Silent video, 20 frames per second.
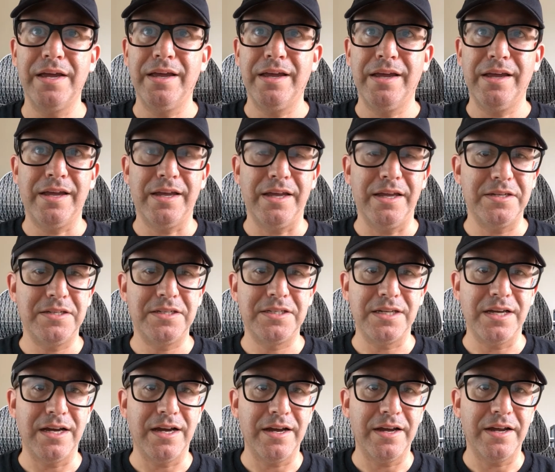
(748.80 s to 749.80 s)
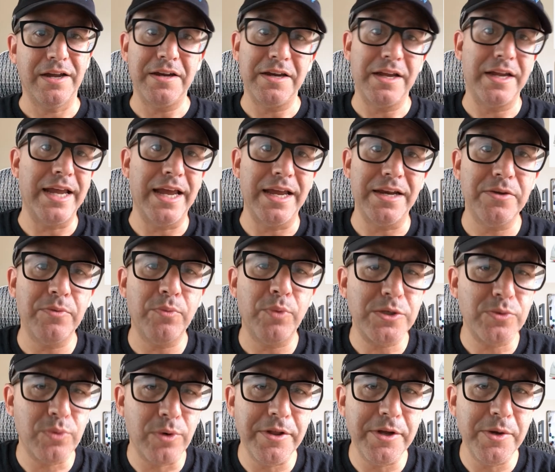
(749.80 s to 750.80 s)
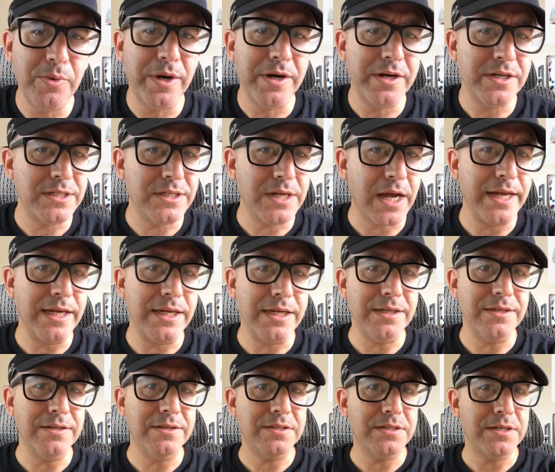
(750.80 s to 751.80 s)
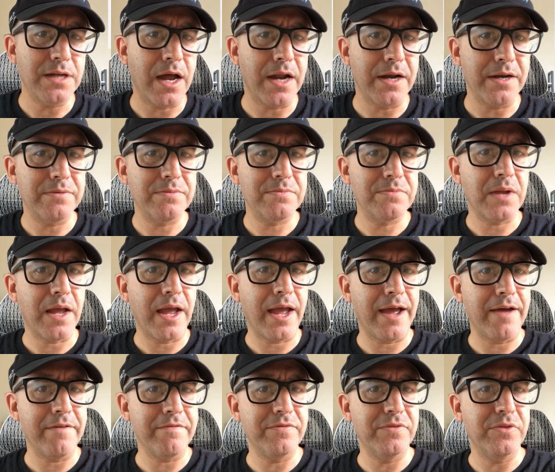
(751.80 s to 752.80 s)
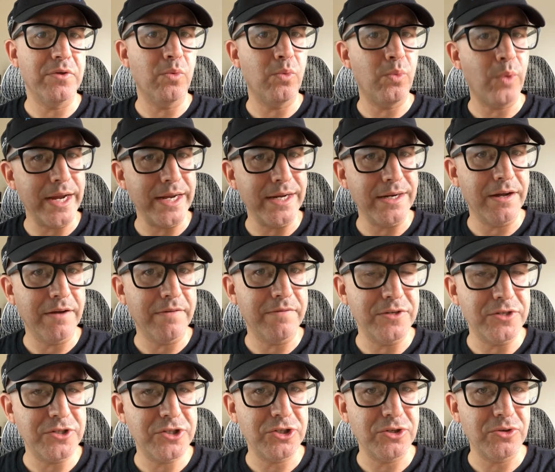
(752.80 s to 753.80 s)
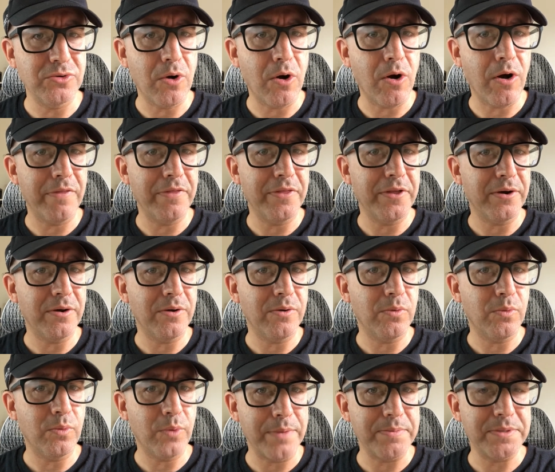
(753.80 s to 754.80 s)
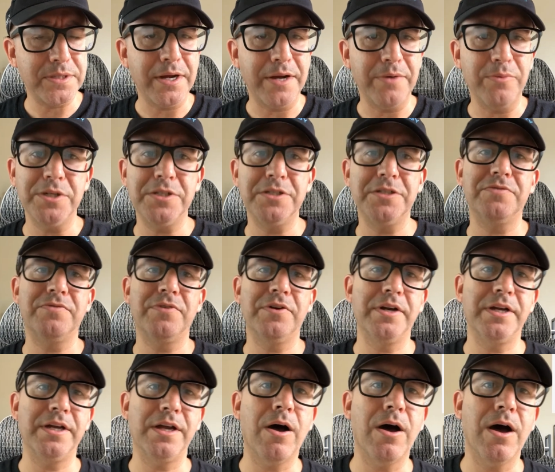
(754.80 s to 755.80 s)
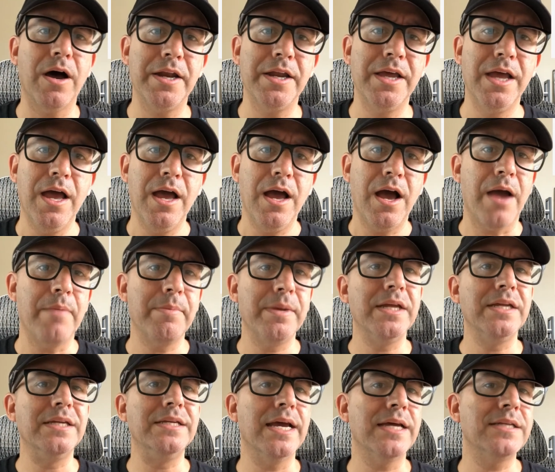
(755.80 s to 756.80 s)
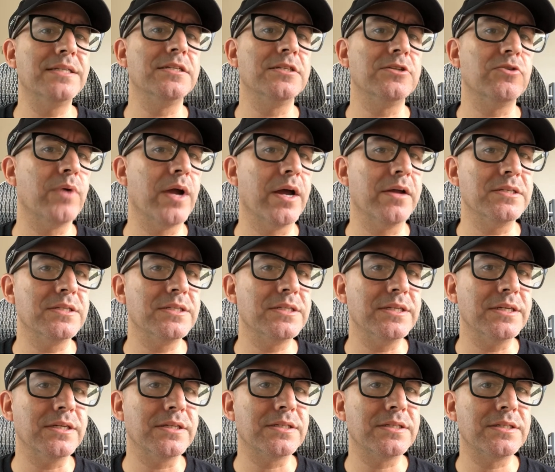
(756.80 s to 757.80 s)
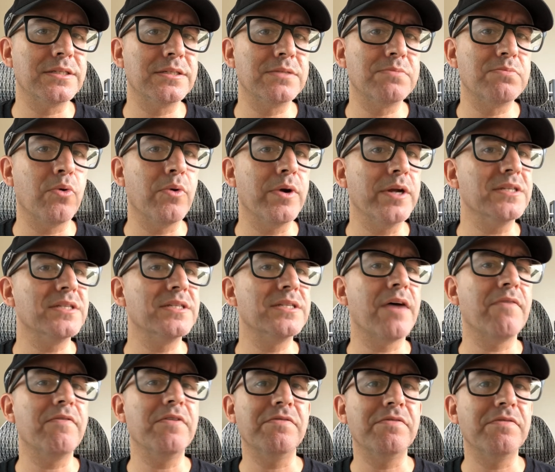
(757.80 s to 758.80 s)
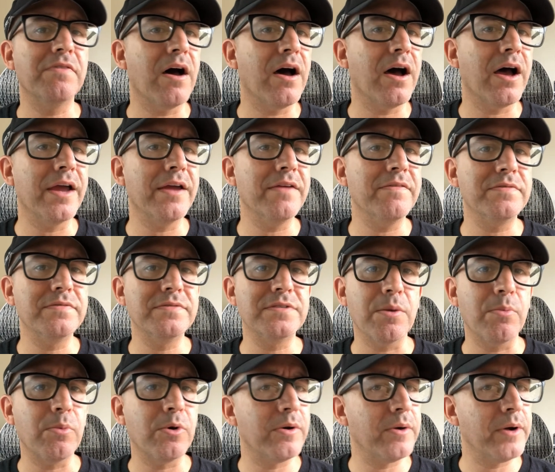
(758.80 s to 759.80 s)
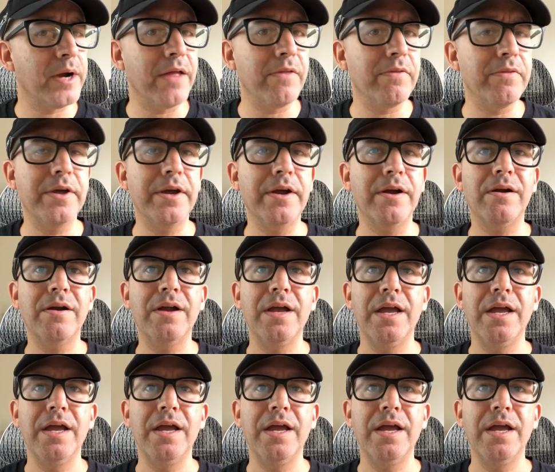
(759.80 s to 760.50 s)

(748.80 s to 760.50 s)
it's and again, what's really weird is Nike does not have the weight of the shoe on their website, which is very odd. I'm going to guess it's around 6.75, somewhere around there,